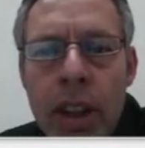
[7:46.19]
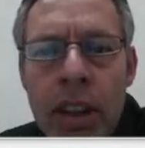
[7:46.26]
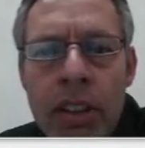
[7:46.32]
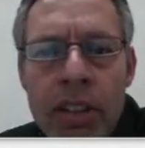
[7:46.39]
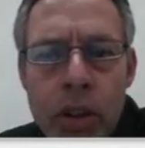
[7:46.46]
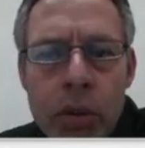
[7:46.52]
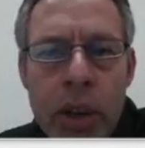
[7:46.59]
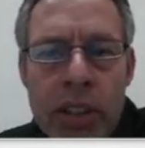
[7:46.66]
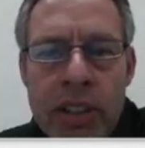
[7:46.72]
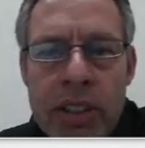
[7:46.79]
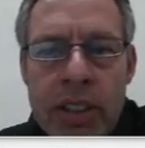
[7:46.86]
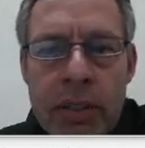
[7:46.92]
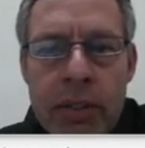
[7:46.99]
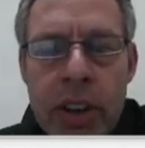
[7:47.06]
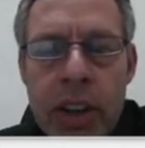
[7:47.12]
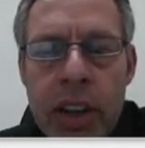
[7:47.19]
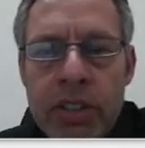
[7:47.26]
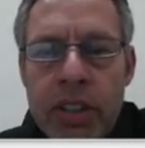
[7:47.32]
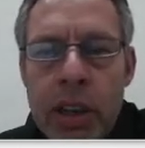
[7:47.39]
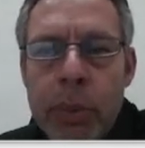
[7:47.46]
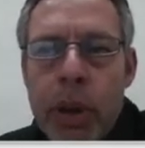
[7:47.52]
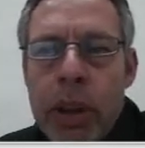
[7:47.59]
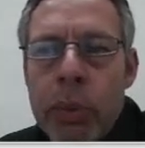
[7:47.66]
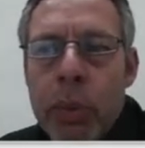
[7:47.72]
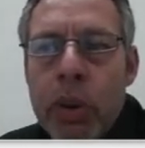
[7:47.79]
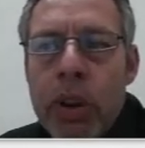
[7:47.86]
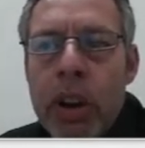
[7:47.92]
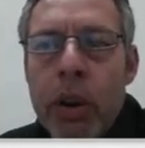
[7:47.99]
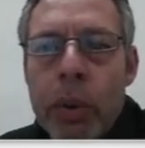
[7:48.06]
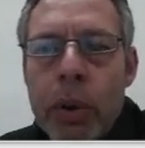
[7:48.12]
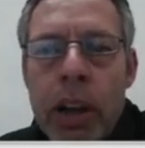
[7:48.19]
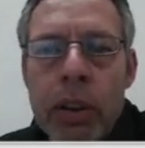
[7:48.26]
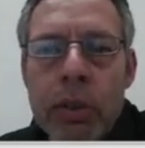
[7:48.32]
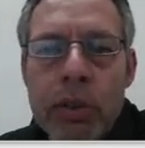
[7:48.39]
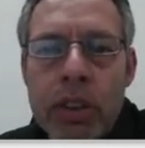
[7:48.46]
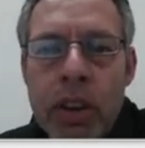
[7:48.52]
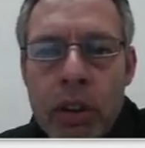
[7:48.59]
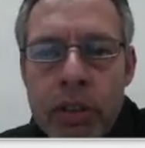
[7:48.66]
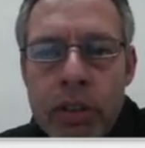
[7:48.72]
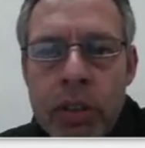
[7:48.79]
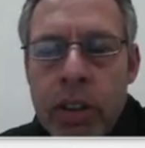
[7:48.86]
So that's a good way to differentiate whether we're in or we're out.